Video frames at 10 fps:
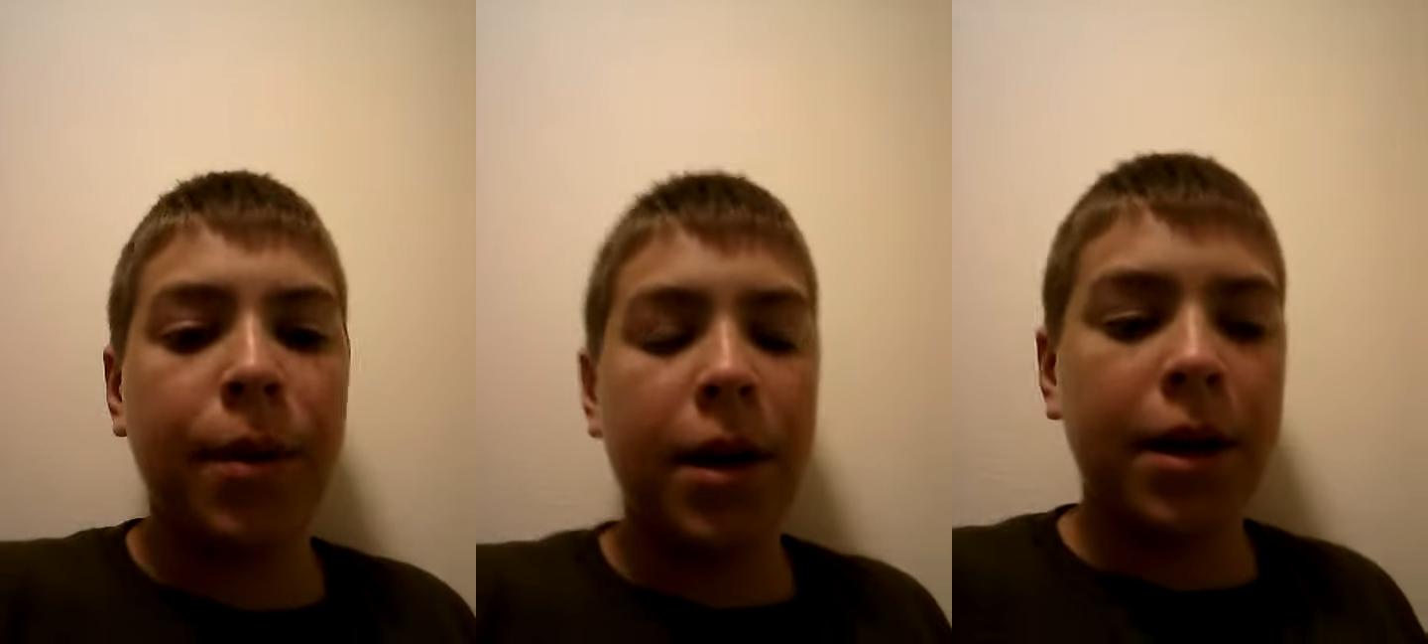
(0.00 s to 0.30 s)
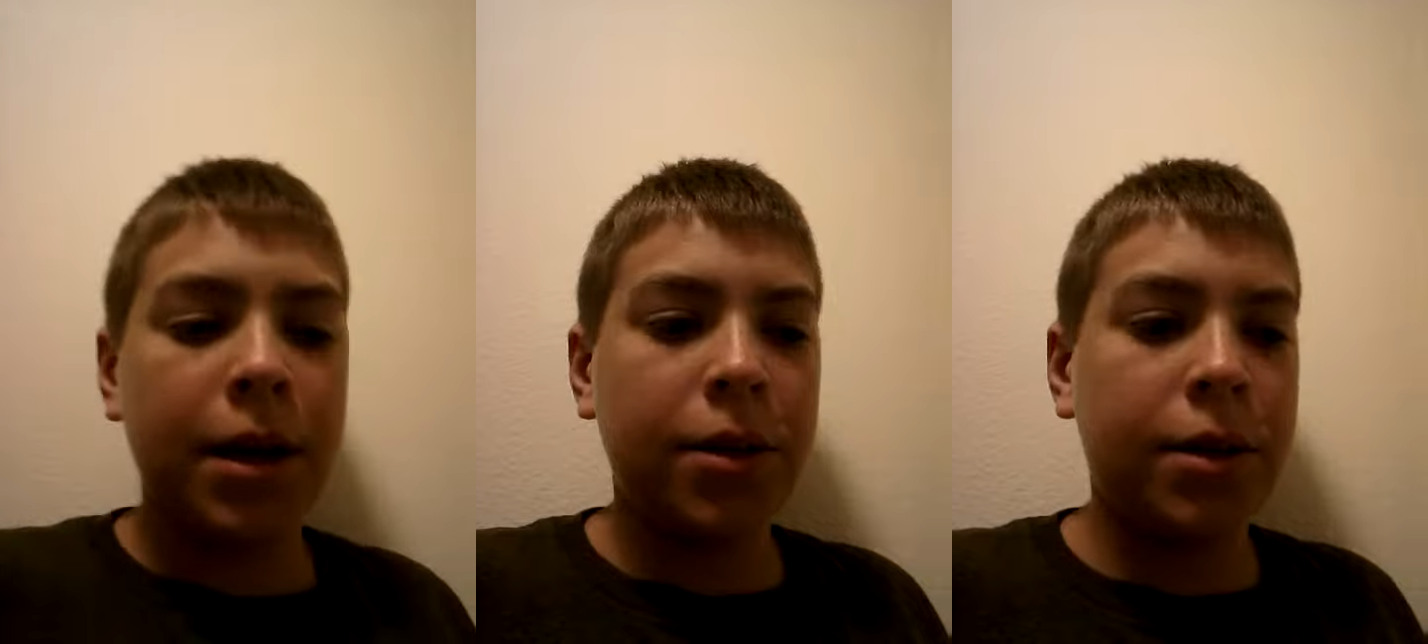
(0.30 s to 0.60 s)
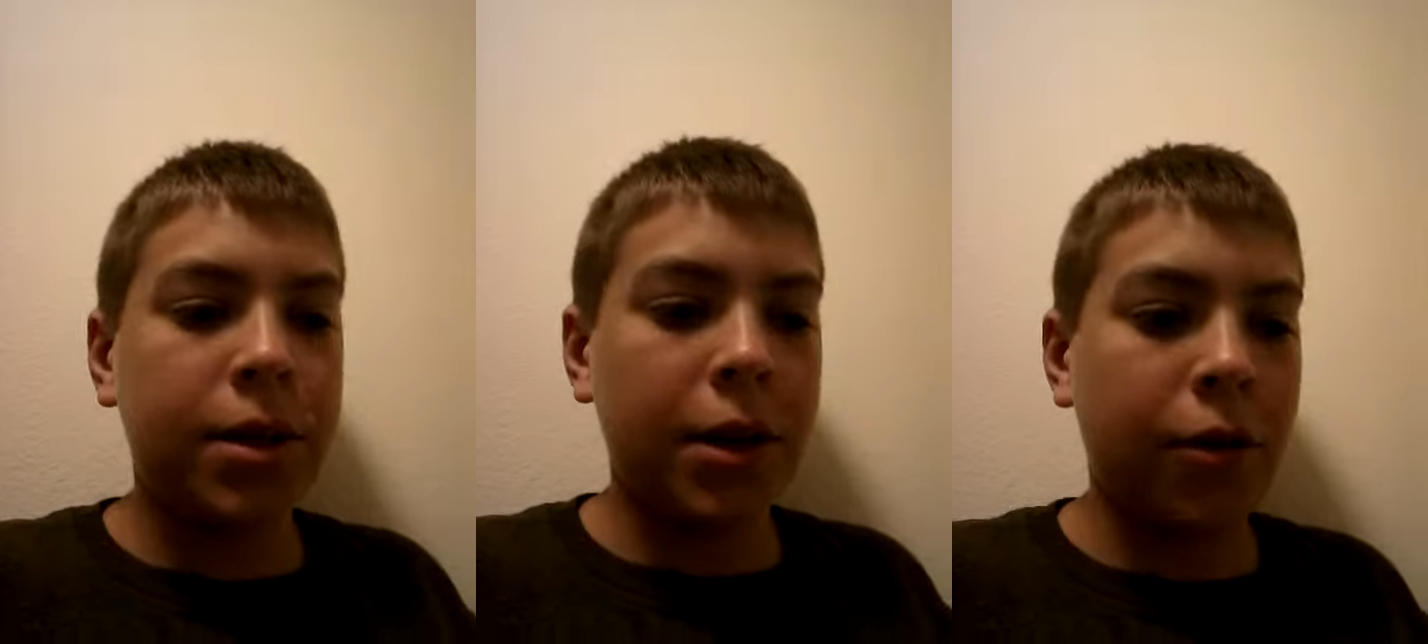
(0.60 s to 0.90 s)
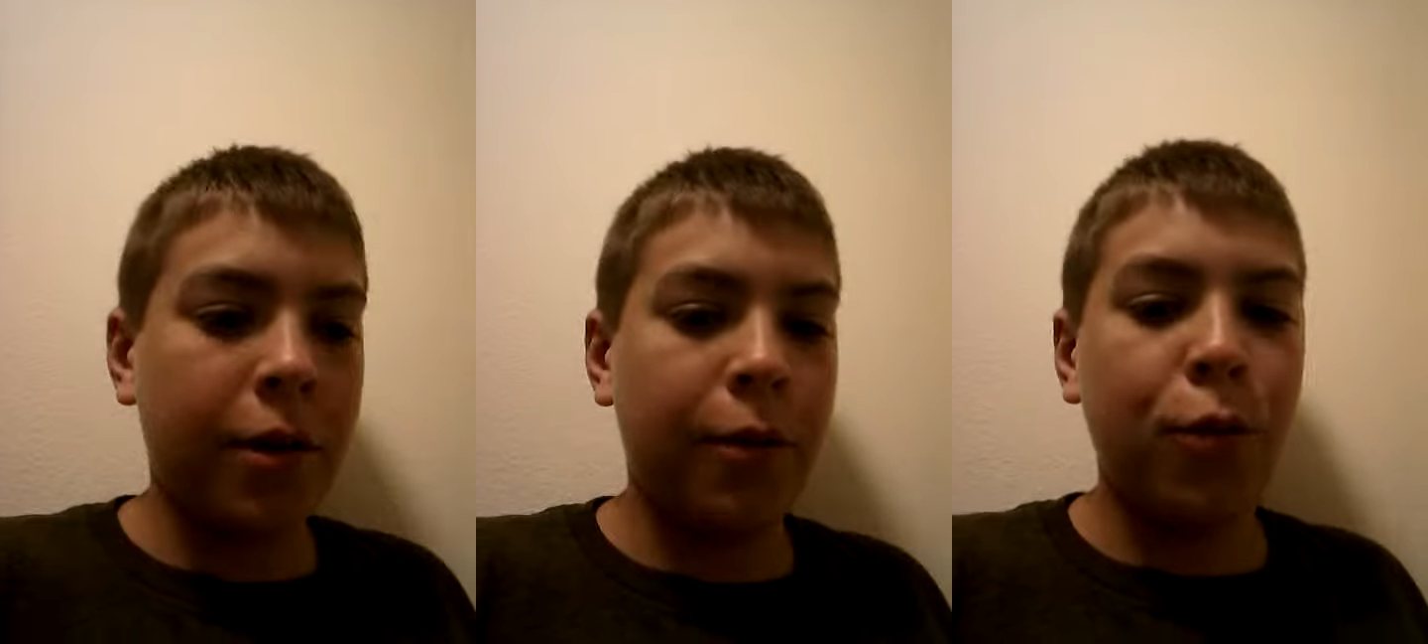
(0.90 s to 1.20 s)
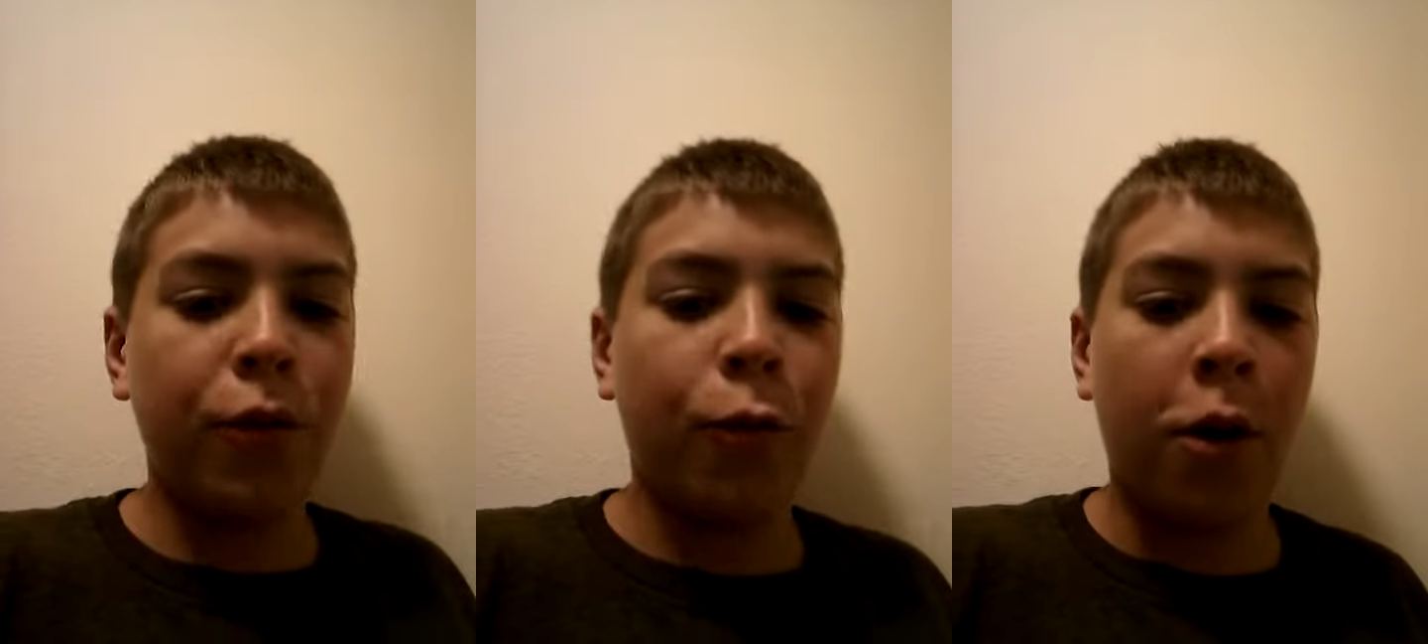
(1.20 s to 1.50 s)
but it just had to
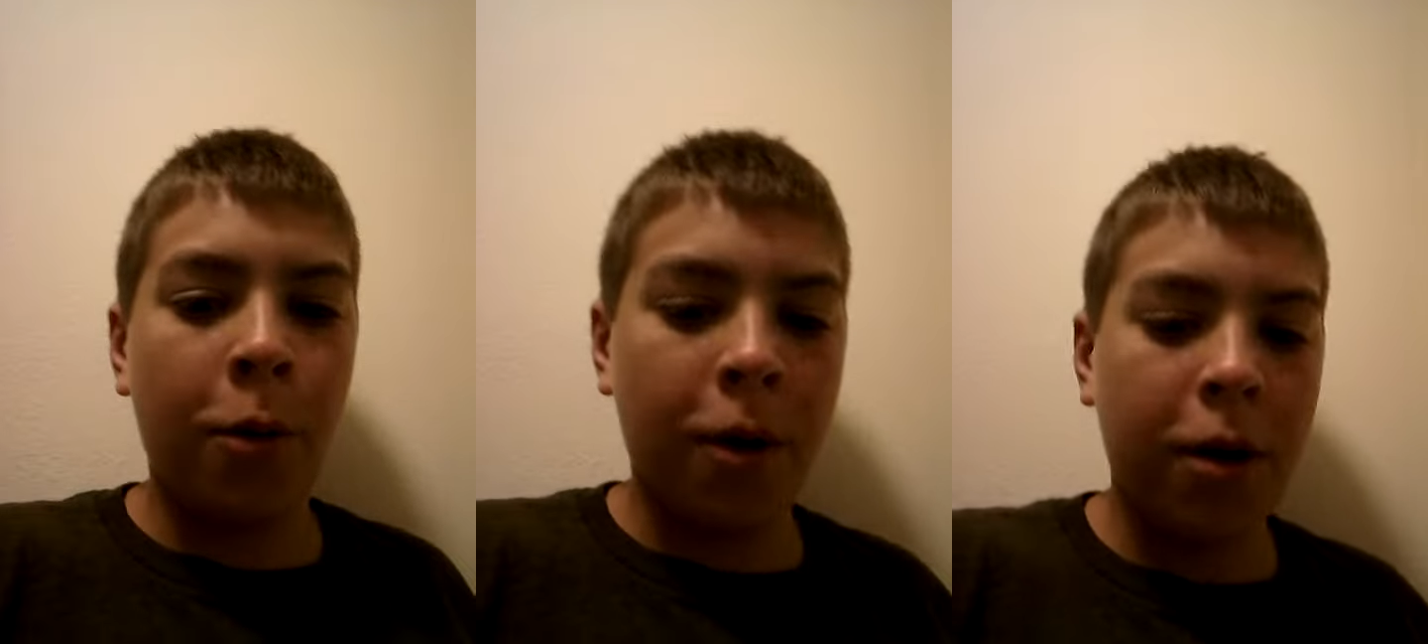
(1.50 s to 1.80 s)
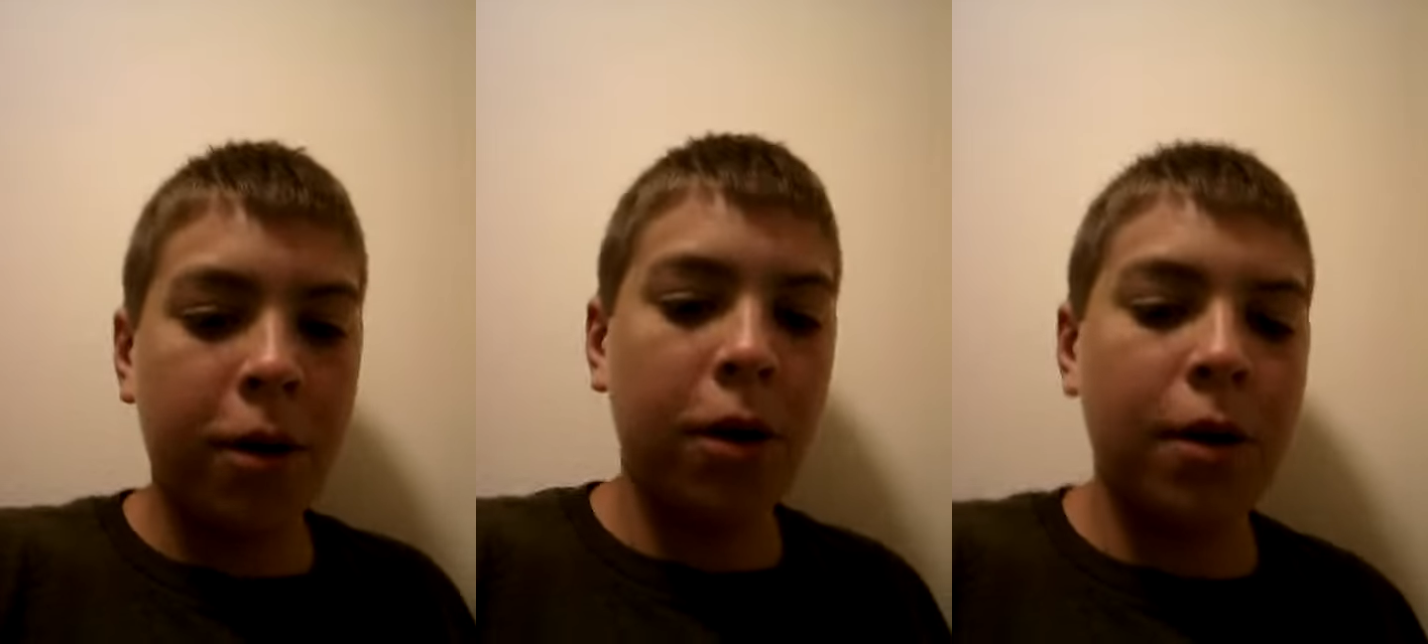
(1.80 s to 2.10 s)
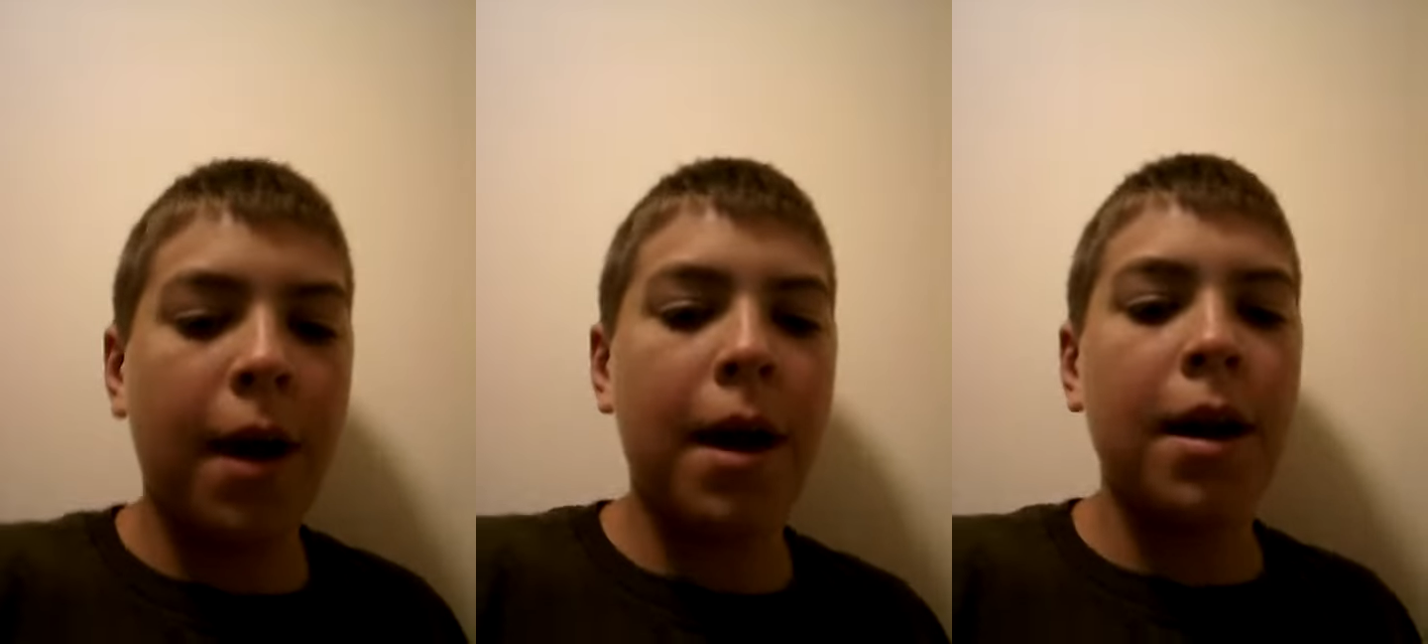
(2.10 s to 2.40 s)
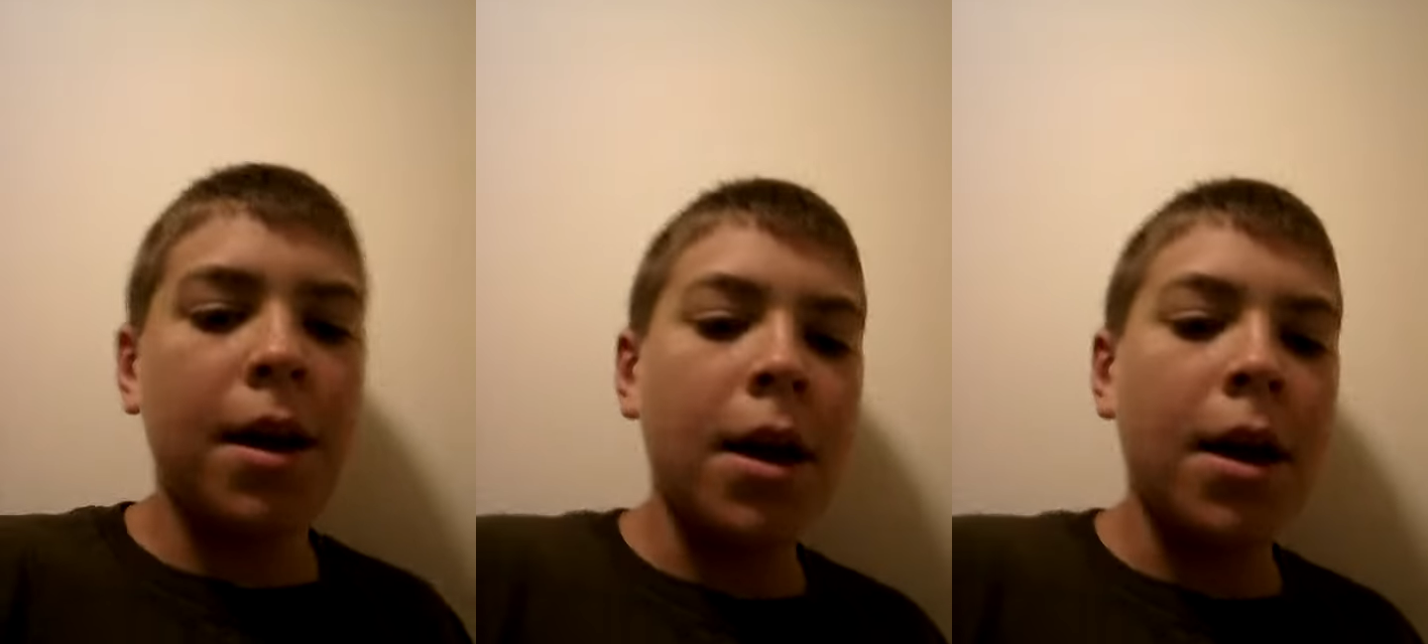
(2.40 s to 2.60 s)
remove watermark and all that.